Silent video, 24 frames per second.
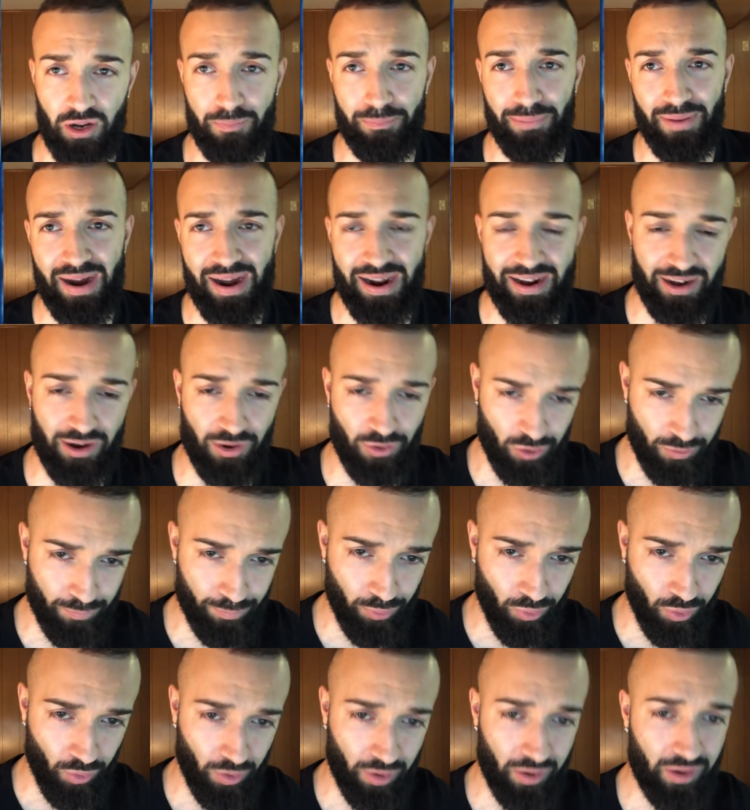goodbye your whole
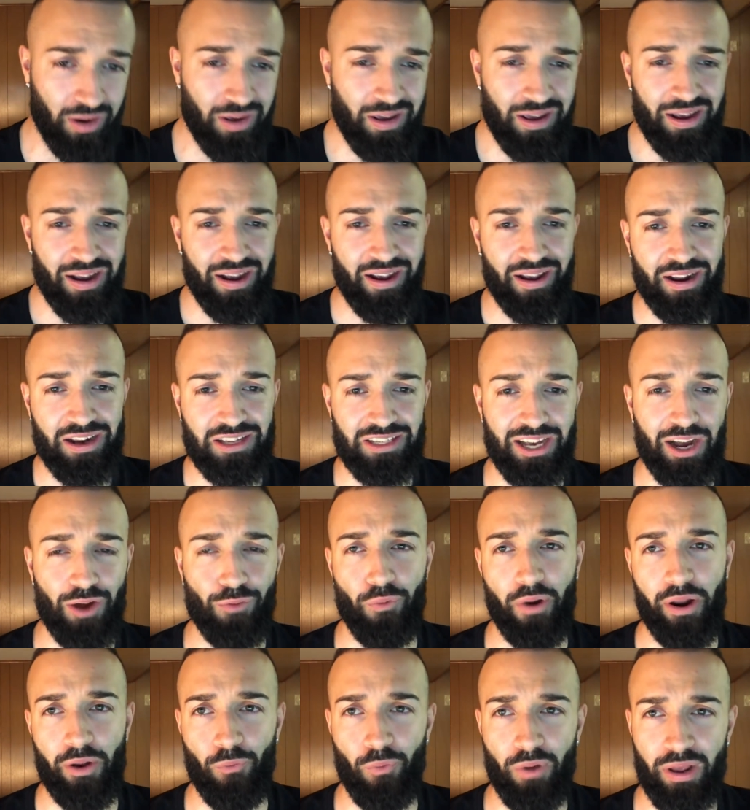board, and you just
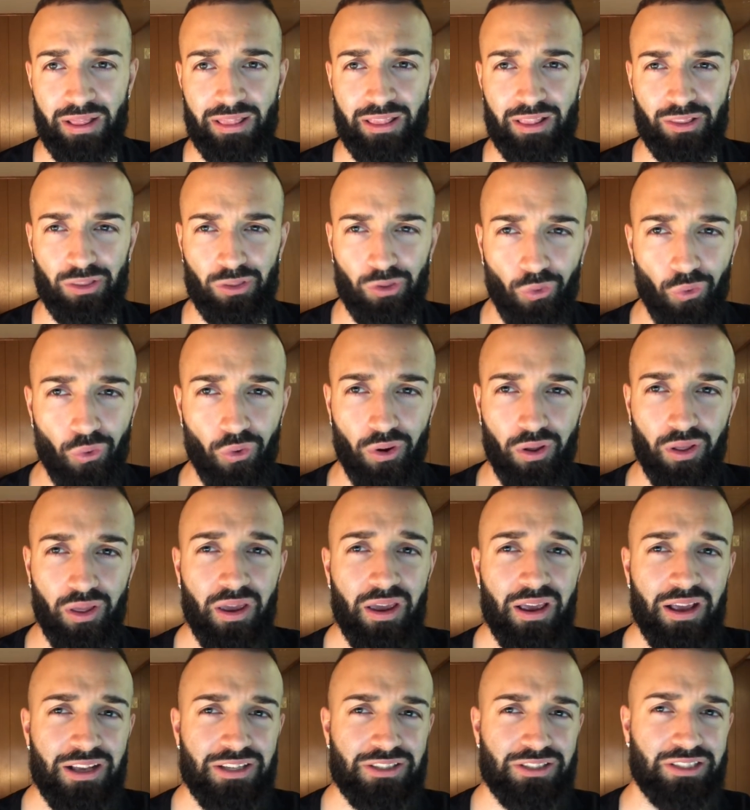outright win the duel.